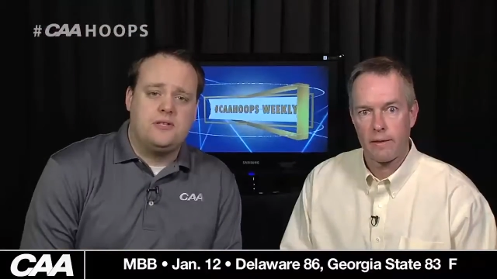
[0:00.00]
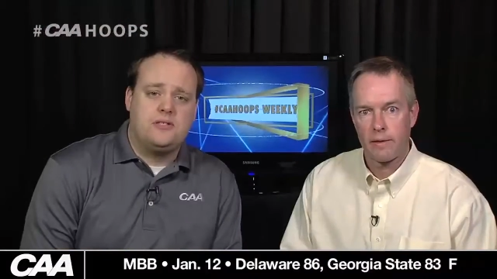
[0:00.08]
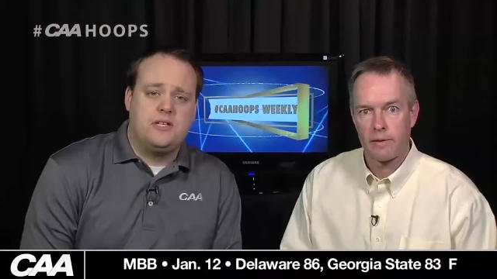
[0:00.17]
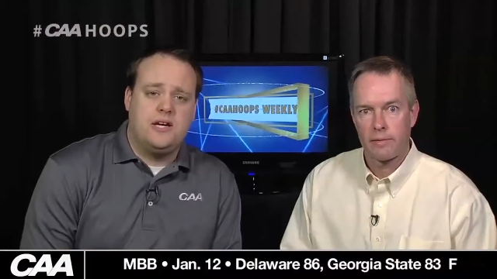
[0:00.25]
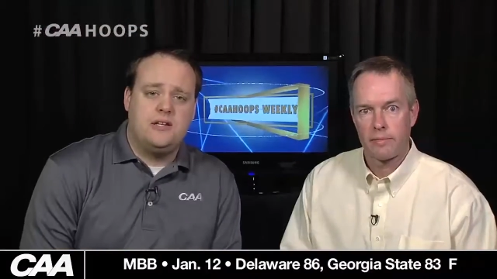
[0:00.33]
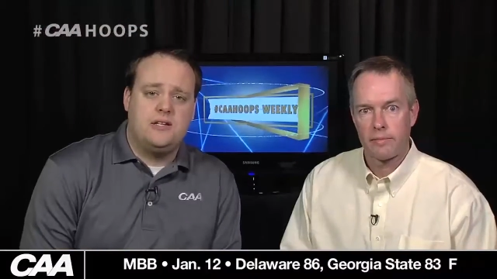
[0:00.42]
Speaker 1: of the
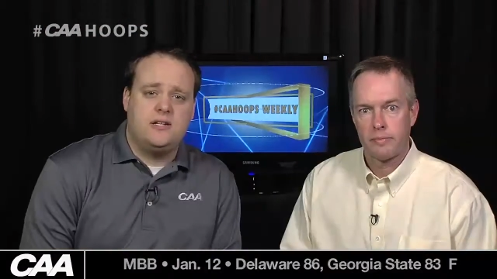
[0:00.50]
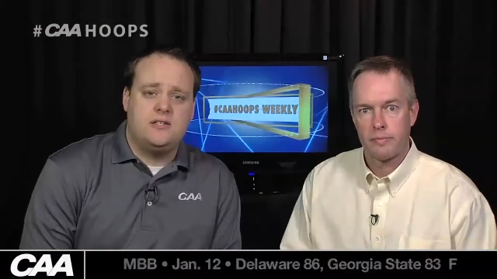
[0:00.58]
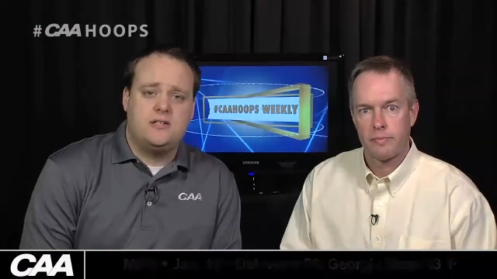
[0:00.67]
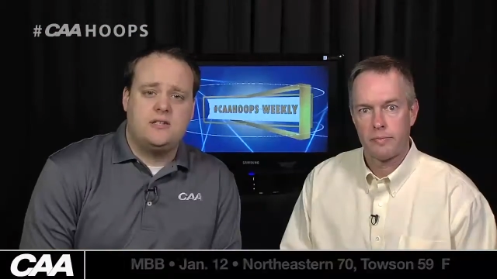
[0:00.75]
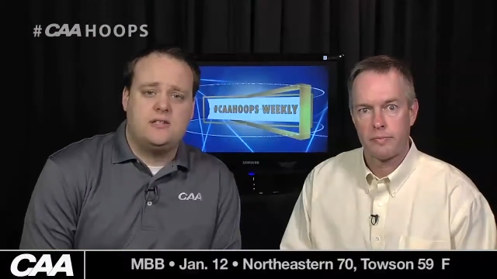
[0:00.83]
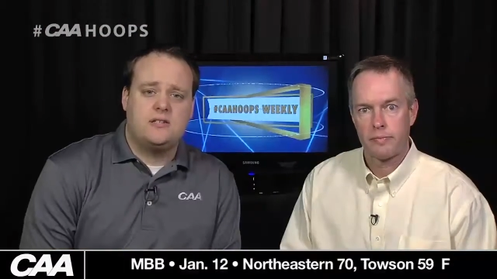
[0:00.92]
standings
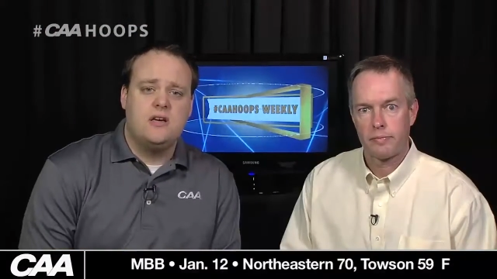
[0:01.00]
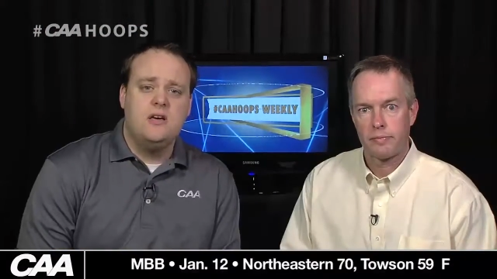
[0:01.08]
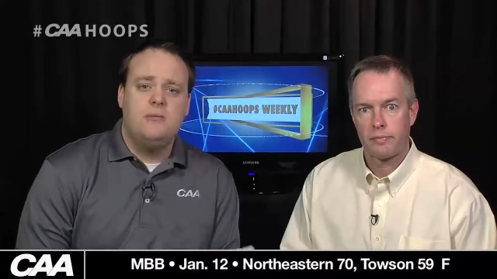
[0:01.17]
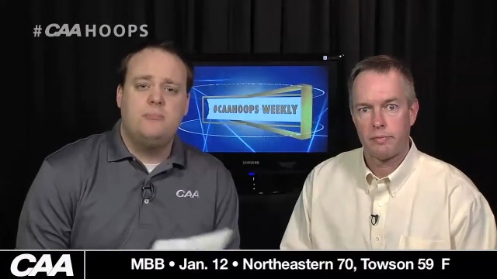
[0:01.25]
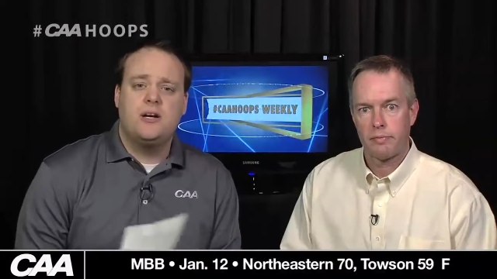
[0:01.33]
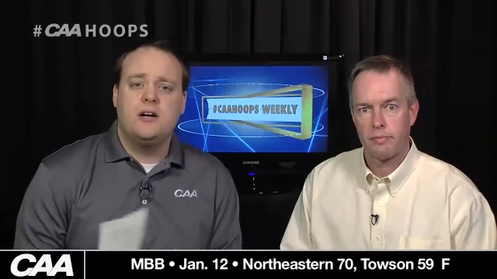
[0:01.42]
is
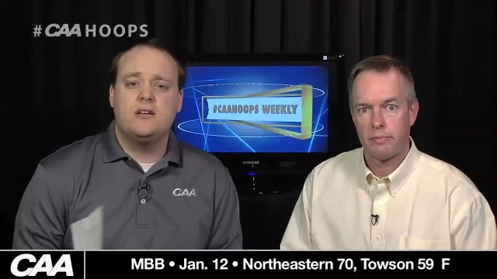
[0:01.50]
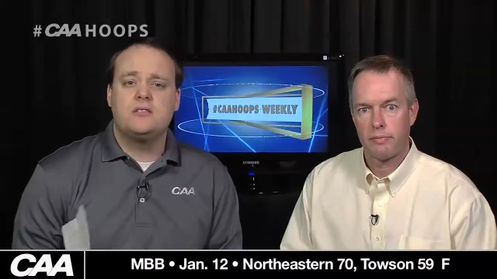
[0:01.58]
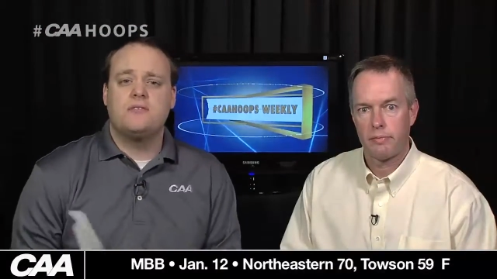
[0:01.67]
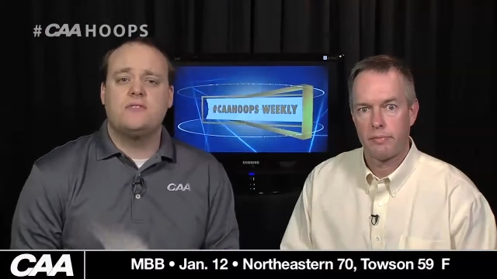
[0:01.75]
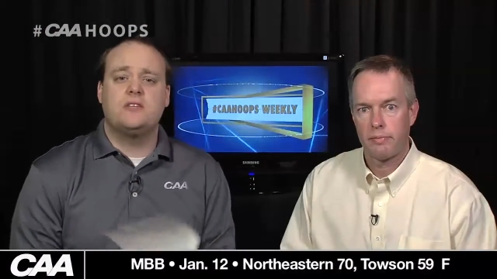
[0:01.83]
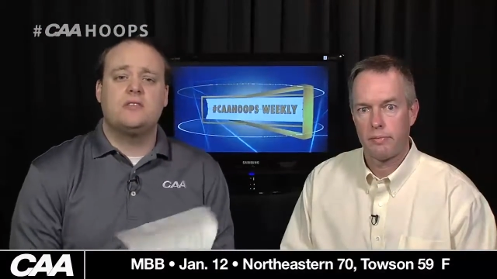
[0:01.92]
because
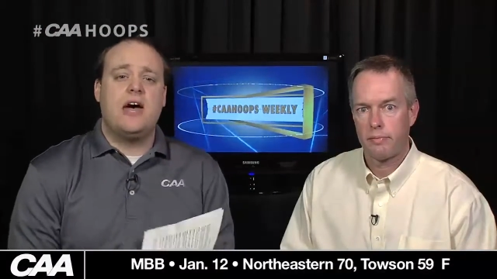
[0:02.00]
of the